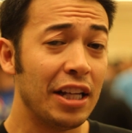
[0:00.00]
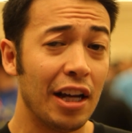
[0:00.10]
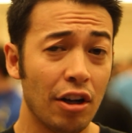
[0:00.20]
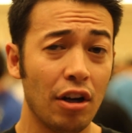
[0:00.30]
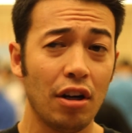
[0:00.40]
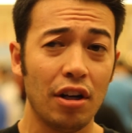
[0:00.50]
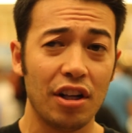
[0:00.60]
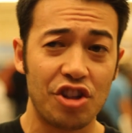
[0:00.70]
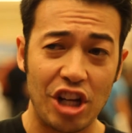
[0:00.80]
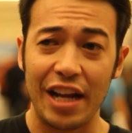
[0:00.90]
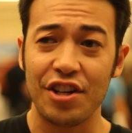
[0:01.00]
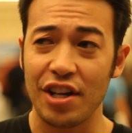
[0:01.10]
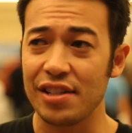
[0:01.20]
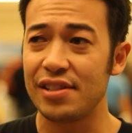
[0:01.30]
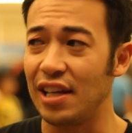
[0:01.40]
of the other
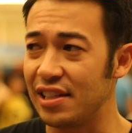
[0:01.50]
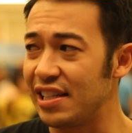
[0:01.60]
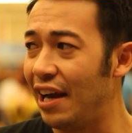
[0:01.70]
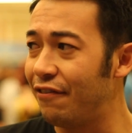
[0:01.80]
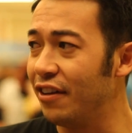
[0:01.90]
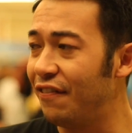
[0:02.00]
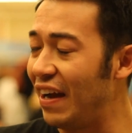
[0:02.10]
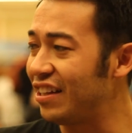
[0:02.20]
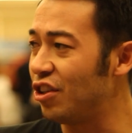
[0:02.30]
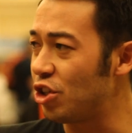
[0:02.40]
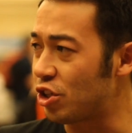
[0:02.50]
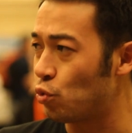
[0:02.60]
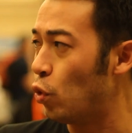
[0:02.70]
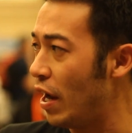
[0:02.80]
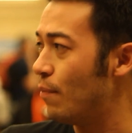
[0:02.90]
changes, aside from the fact that there's just
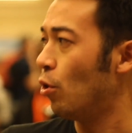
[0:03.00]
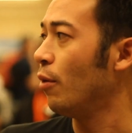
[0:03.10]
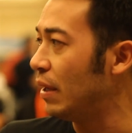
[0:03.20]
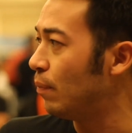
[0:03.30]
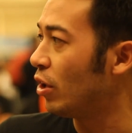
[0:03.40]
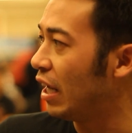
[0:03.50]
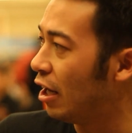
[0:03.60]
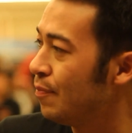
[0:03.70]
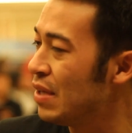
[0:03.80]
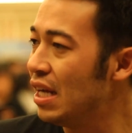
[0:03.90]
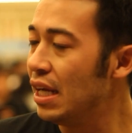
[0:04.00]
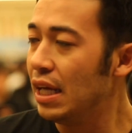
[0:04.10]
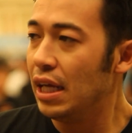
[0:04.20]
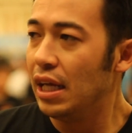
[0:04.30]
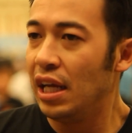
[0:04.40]
way more people here,
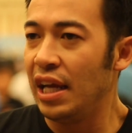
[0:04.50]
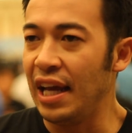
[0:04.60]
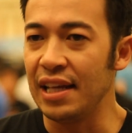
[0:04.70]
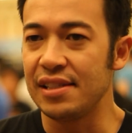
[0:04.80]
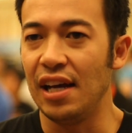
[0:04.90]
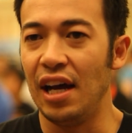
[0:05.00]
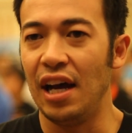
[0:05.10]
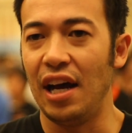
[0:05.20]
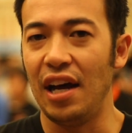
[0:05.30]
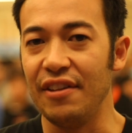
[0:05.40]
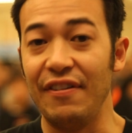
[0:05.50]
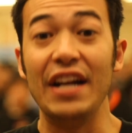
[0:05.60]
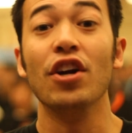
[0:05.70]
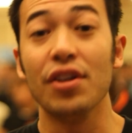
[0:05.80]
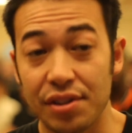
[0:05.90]
is the
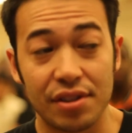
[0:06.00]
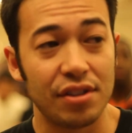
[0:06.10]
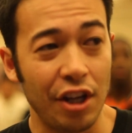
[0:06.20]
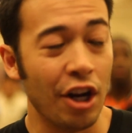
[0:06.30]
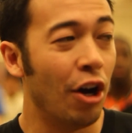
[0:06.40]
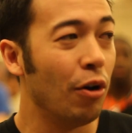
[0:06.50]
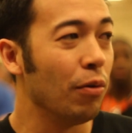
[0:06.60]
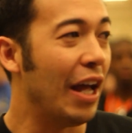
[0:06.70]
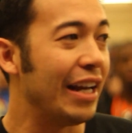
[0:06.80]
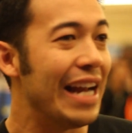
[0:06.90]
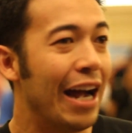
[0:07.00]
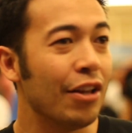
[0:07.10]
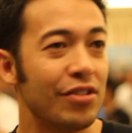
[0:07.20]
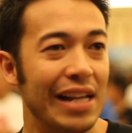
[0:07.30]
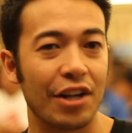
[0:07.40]
vendors. Like now
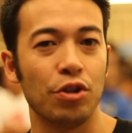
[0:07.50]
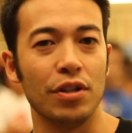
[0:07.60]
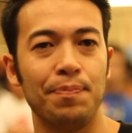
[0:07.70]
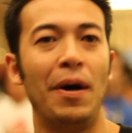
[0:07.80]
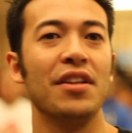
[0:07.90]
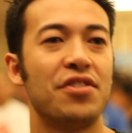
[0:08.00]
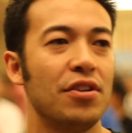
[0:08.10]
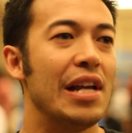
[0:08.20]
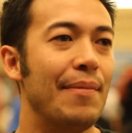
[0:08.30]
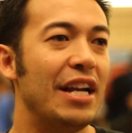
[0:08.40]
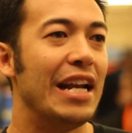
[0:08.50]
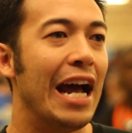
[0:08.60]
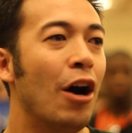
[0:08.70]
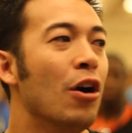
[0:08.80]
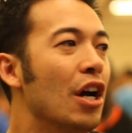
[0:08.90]
there's actual sponsors. I mean,
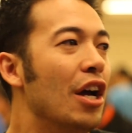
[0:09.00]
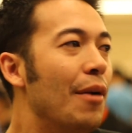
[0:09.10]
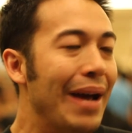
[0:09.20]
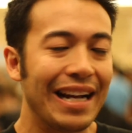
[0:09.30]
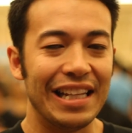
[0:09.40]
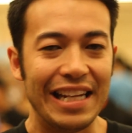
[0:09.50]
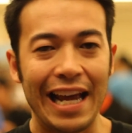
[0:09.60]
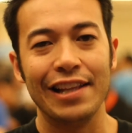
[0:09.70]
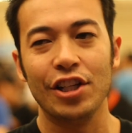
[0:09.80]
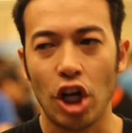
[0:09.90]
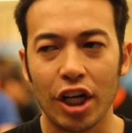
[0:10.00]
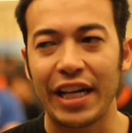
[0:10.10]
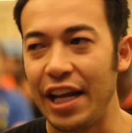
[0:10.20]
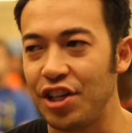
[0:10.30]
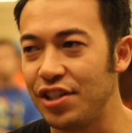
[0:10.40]
now, back in the day, in the dark
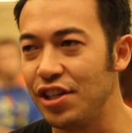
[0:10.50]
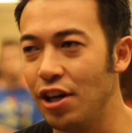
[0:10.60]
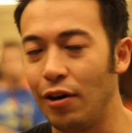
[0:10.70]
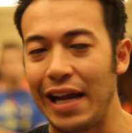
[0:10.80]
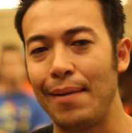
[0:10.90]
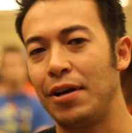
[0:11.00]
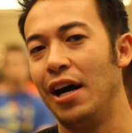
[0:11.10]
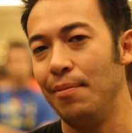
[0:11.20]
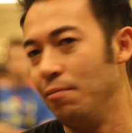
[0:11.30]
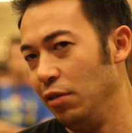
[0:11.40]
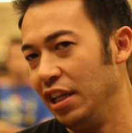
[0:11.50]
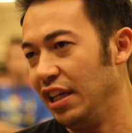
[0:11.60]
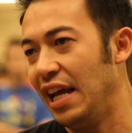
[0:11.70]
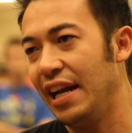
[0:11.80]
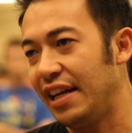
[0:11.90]
ages, Capcom really,
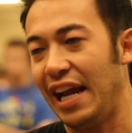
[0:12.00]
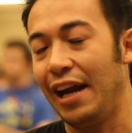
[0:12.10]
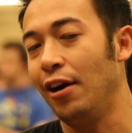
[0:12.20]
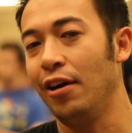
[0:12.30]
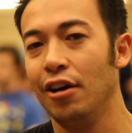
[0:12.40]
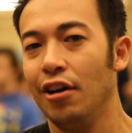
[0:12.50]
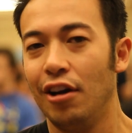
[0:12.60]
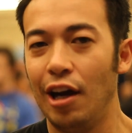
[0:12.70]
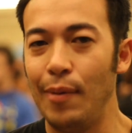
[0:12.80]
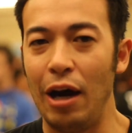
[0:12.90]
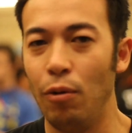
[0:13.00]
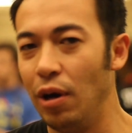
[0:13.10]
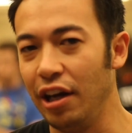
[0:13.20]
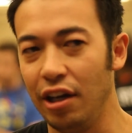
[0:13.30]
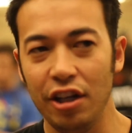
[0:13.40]
they didn't care about
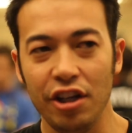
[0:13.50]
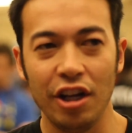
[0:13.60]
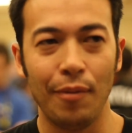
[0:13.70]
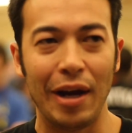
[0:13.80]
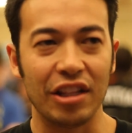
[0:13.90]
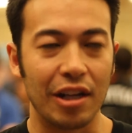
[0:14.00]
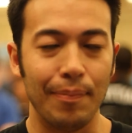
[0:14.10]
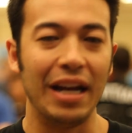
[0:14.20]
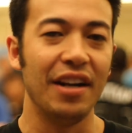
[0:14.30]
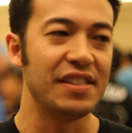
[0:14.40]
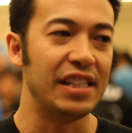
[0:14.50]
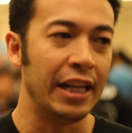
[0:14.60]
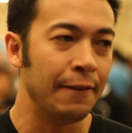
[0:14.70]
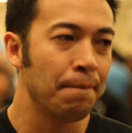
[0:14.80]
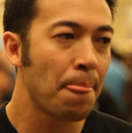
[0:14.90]
what, about the competitive
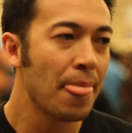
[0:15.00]
scene.